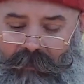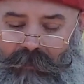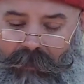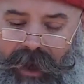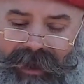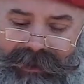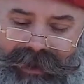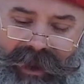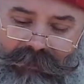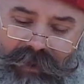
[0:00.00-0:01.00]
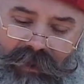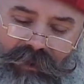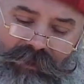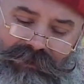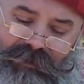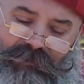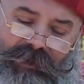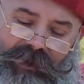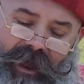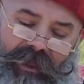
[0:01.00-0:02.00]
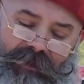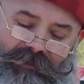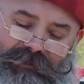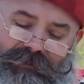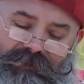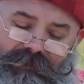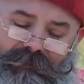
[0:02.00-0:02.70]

my caterpillar with different colors.